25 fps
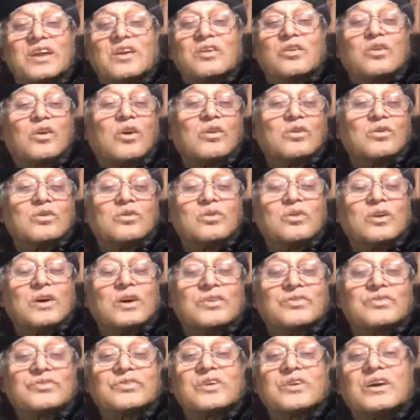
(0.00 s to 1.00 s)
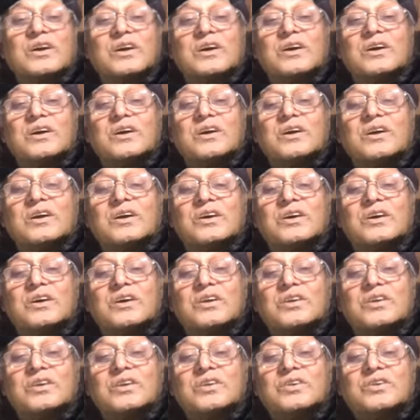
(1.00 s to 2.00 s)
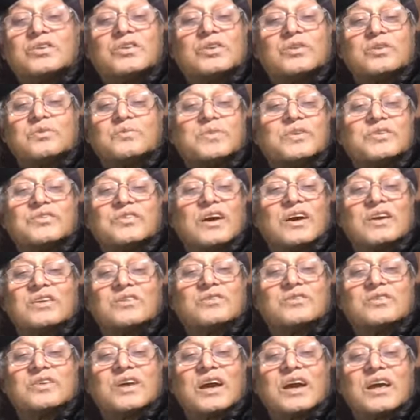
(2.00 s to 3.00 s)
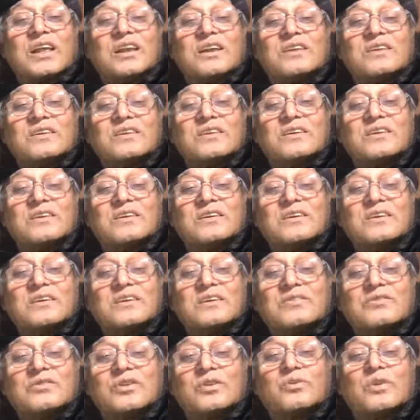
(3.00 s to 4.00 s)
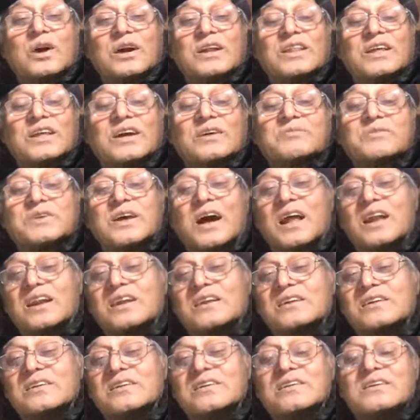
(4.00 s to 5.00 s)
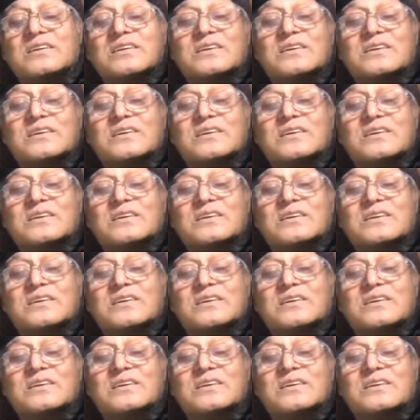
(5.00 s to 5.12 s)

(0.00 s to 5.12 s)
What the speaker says: and wrongdoers should be sent to jail for what they have done